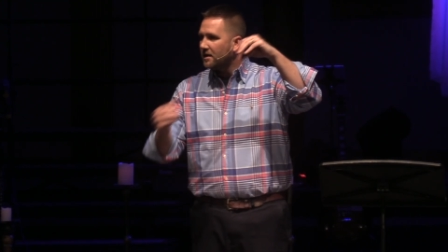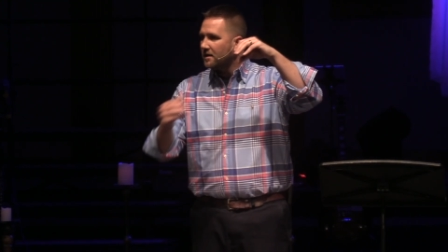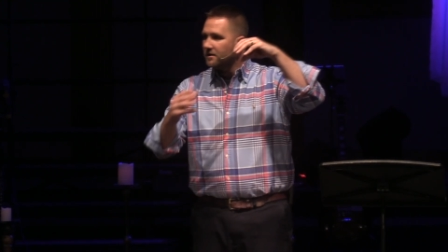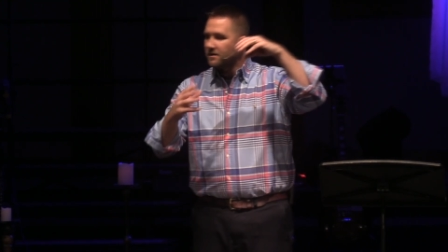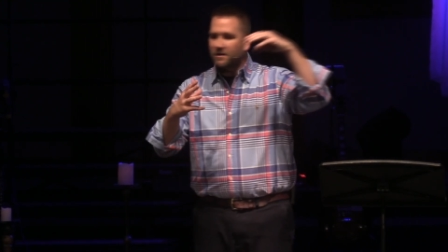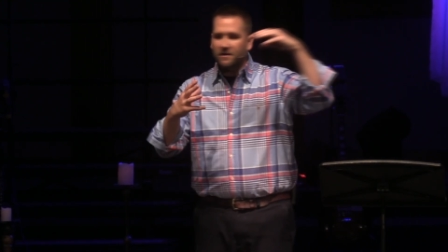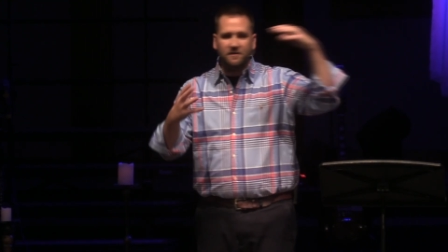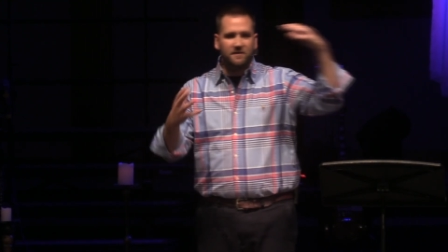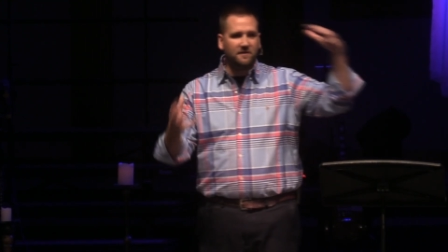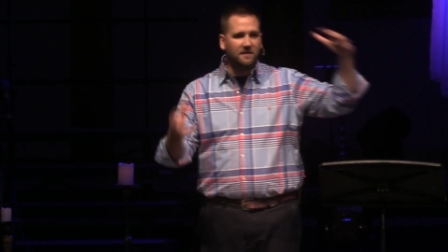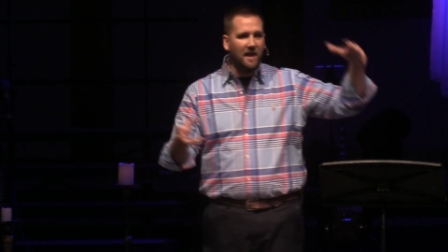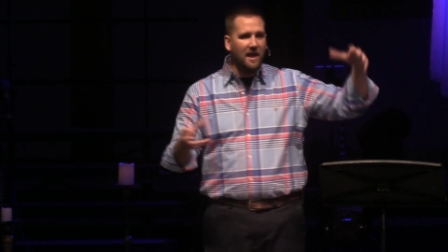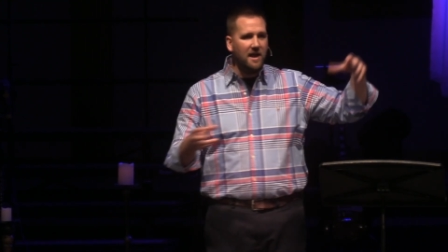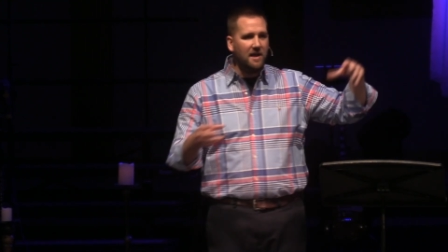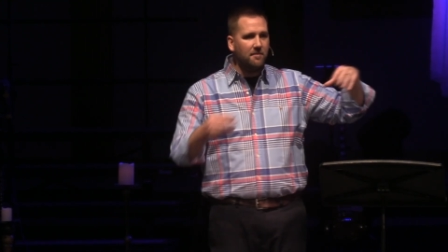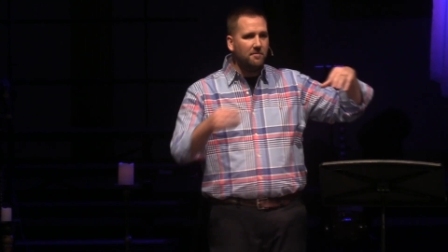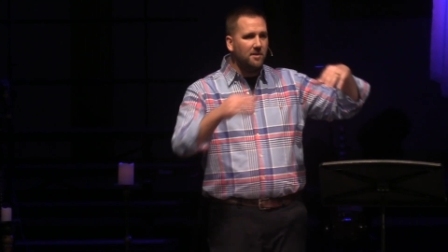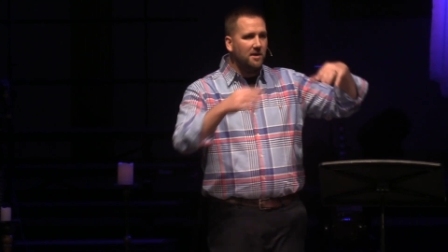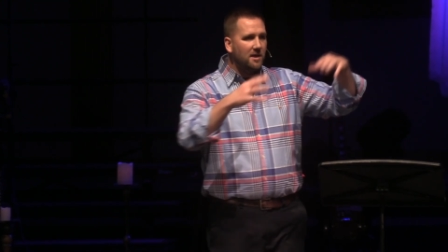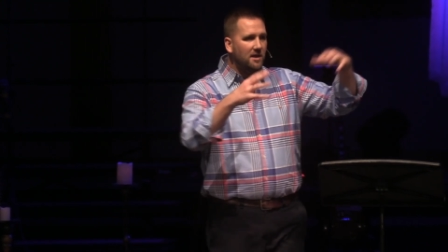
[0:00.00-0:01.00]
the
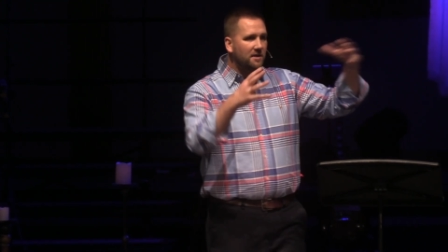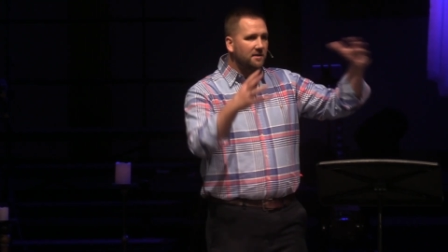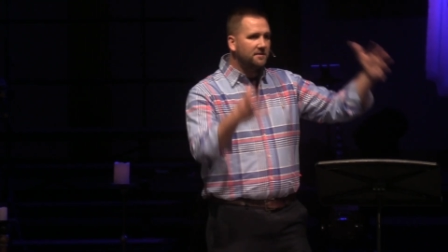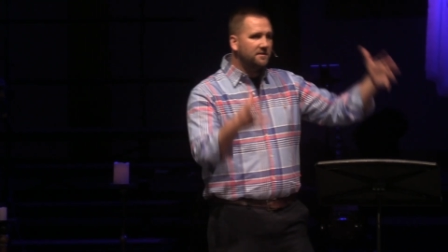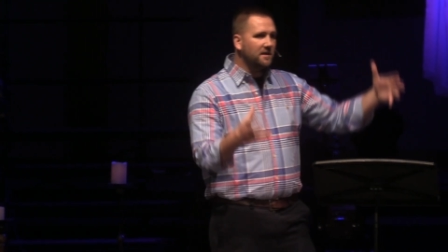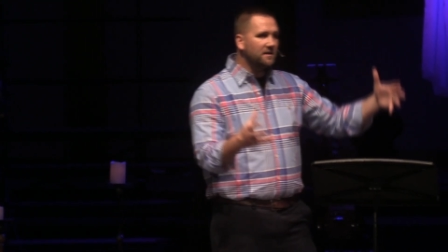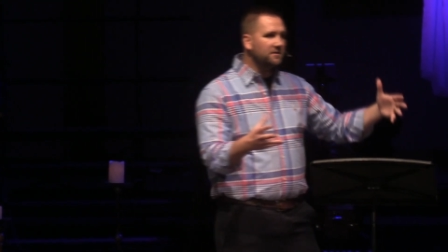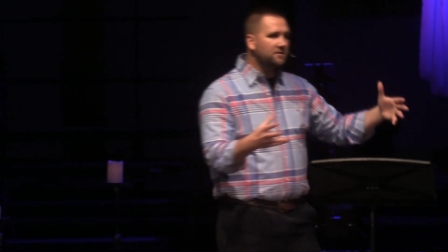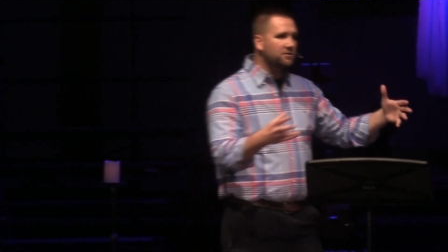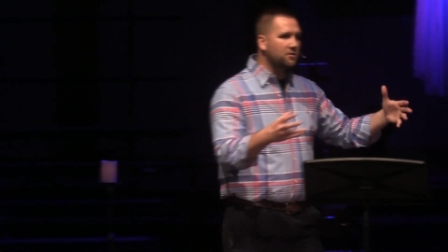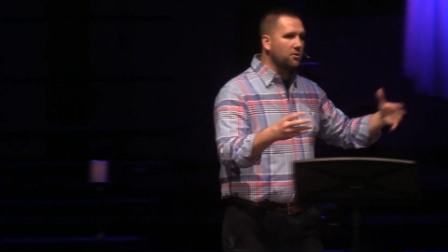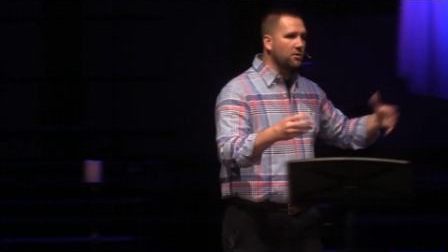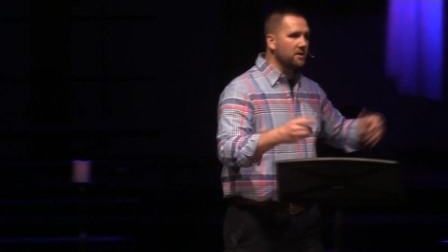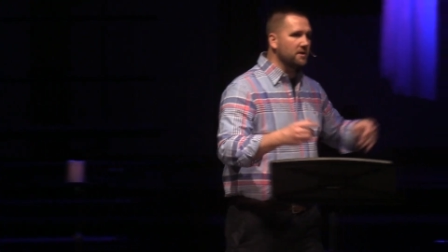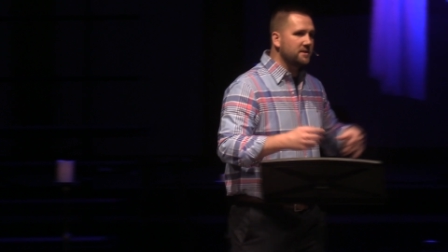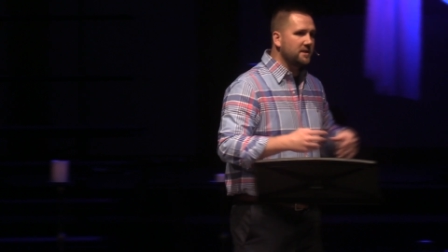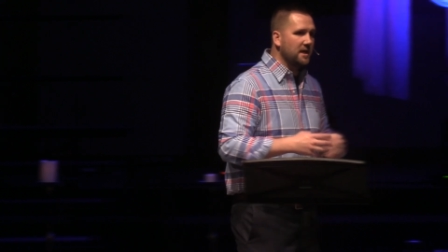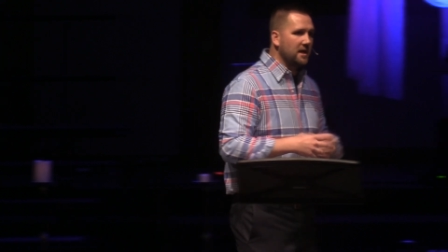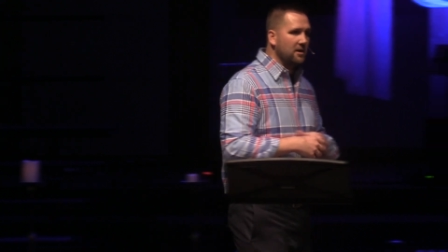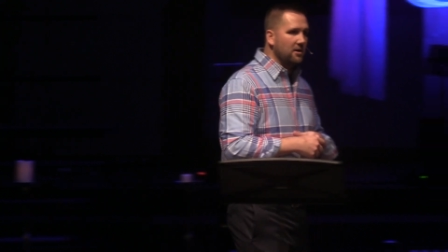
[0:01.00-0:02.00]
same
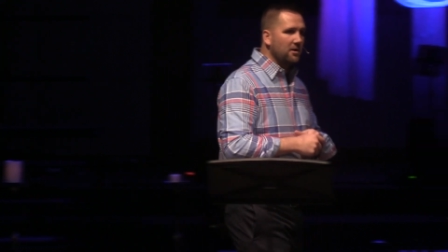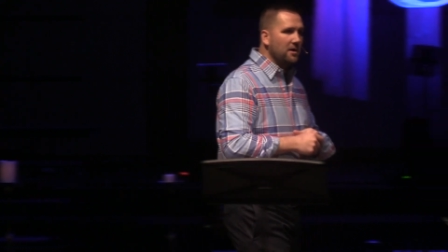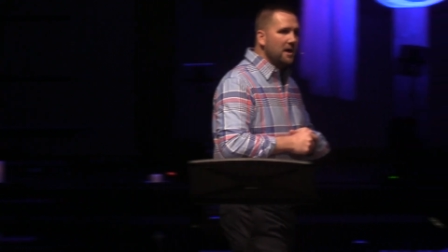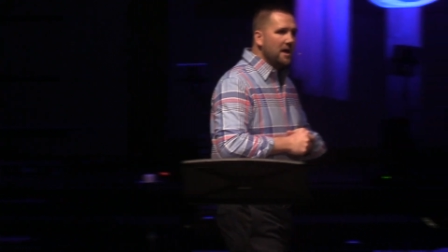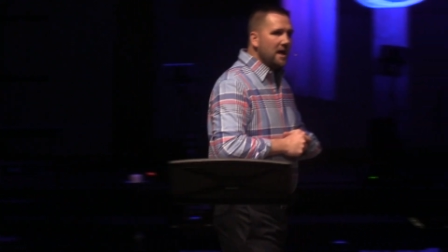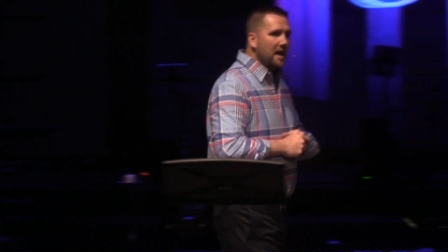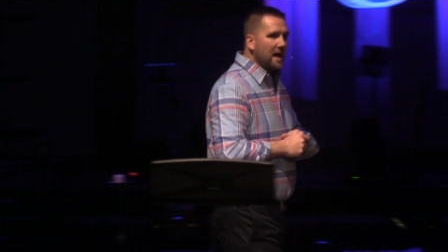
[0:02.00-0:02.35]
discourse here.